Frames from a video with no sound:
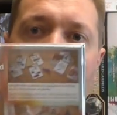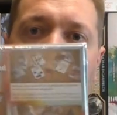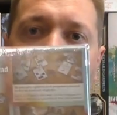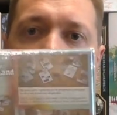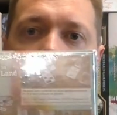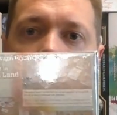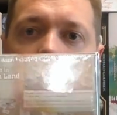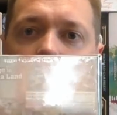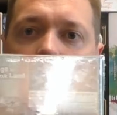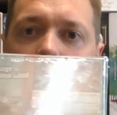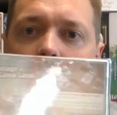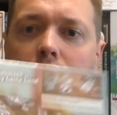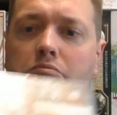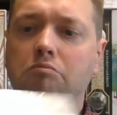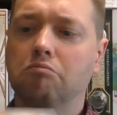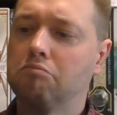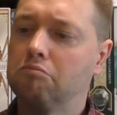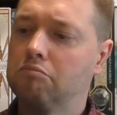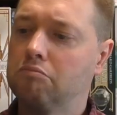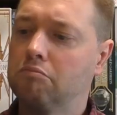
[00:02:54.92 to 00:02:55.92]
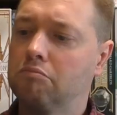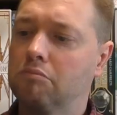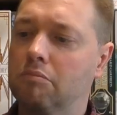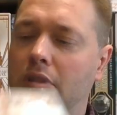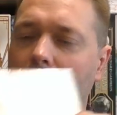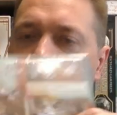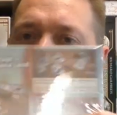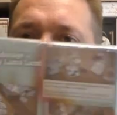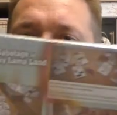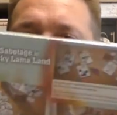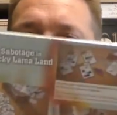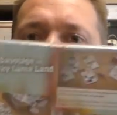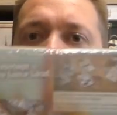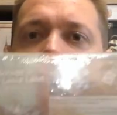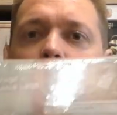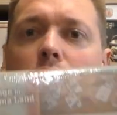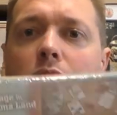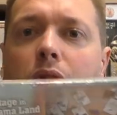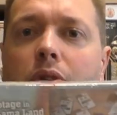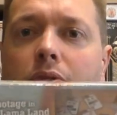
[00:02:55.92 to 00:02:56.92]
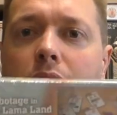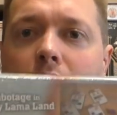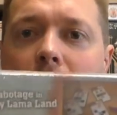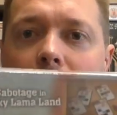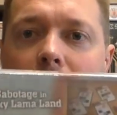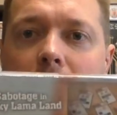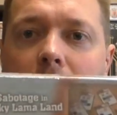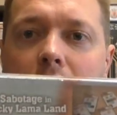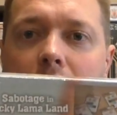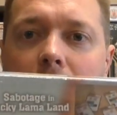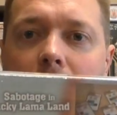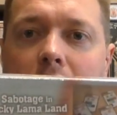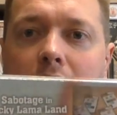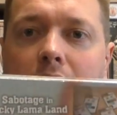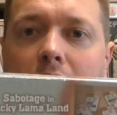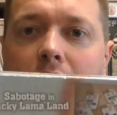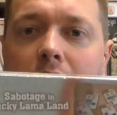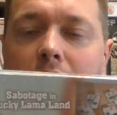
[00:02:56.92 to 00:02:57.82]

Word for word: Uh, not sure if you can see it like